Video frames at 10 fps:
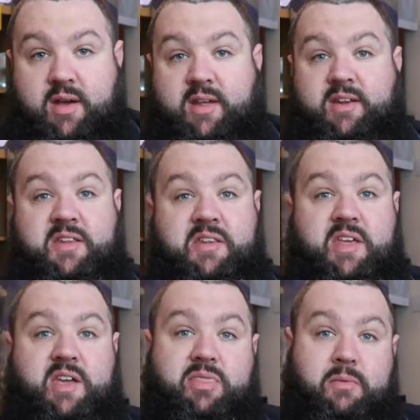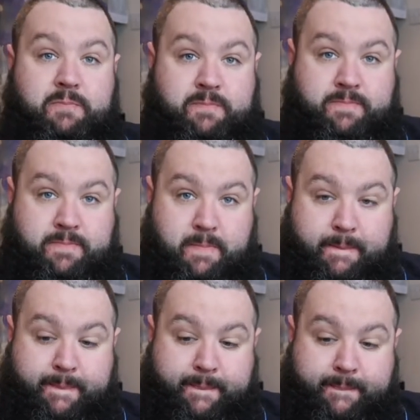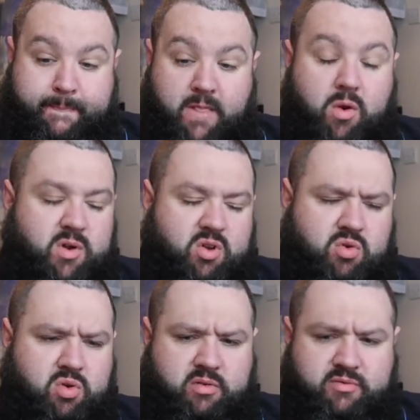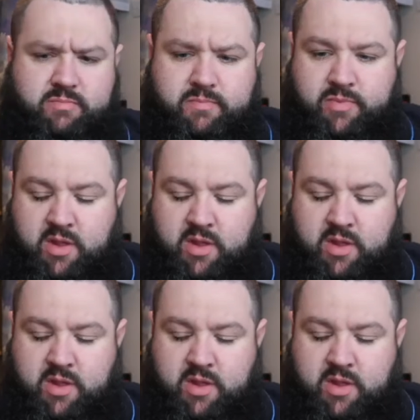And I didn't need them. Well, not all of them.